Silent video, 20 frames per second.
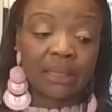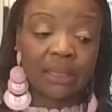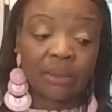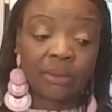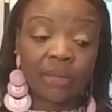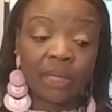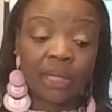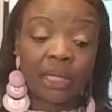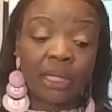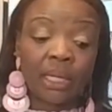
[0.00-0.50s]
All
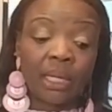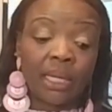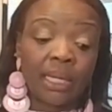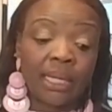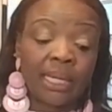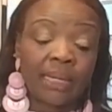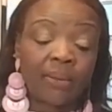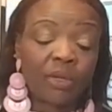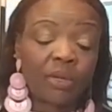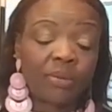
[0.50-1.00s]
right. And
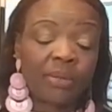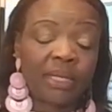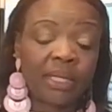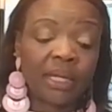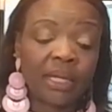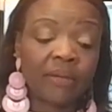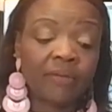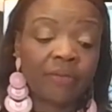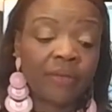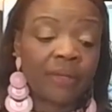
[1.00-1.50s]
I want to be
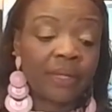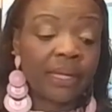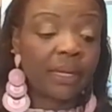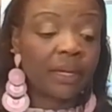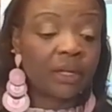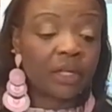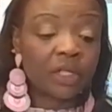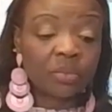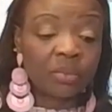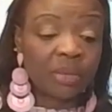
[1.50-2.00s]
careful there
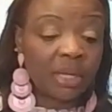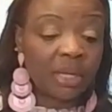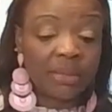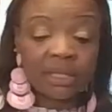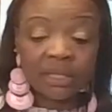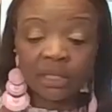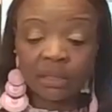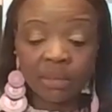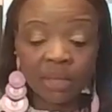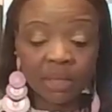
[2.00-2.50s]
because maybe
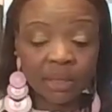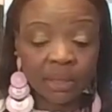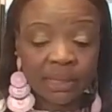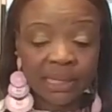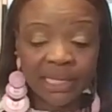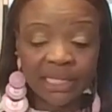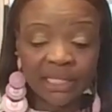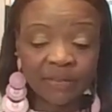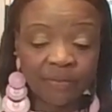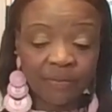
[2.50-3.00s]
some other
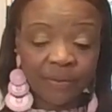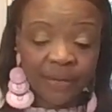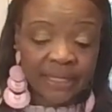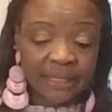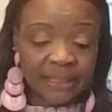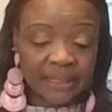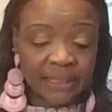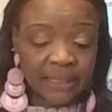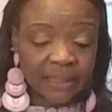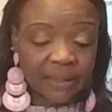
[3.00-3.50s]
nice
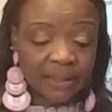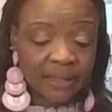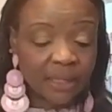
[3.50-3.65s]
fancy